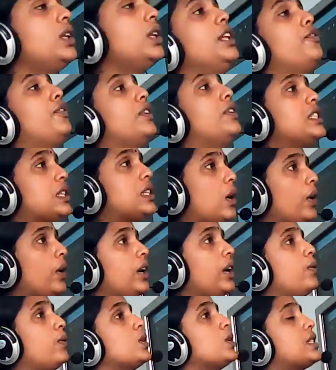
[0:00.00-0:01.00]
the defense
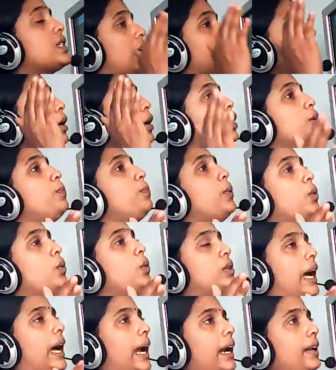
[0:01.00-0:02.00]
lawyer was able to
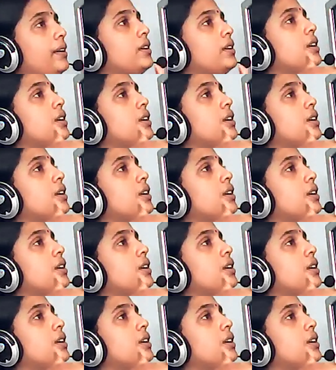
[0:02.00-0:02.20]
prove that